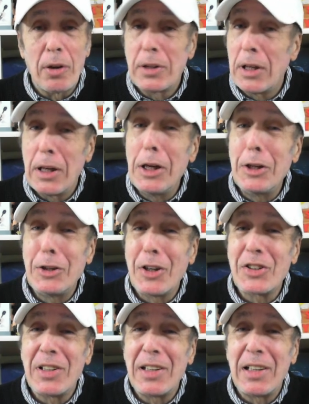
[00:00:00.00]
and he
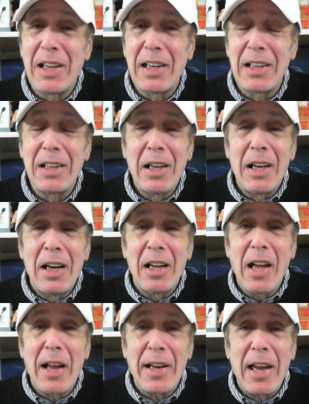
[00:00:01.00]
doesn't need a
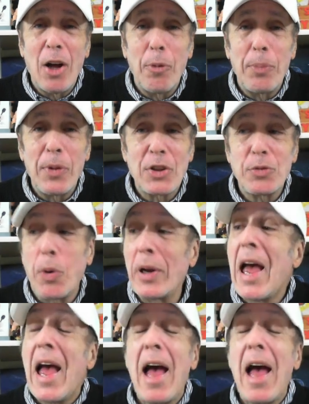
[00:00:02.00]
lot of help at this point.